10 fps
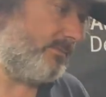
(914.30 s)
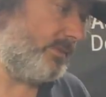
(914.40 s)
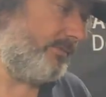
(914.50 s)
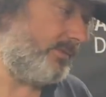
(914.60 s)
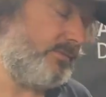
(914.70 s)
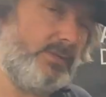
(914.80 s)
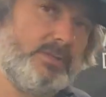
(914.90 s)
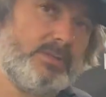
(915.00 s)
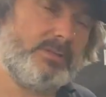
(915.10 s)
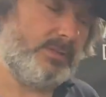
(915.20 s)
We'll have to have a
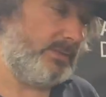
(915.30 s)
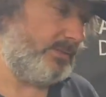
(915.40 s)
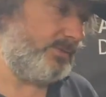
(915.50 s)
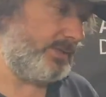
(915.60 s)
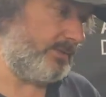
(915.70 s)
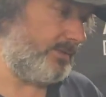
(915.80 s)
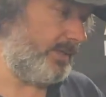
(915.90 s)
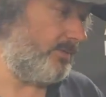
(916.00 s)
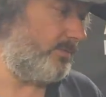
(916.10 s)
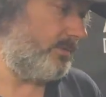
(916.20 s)
look and check the
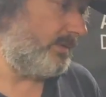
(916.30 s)
third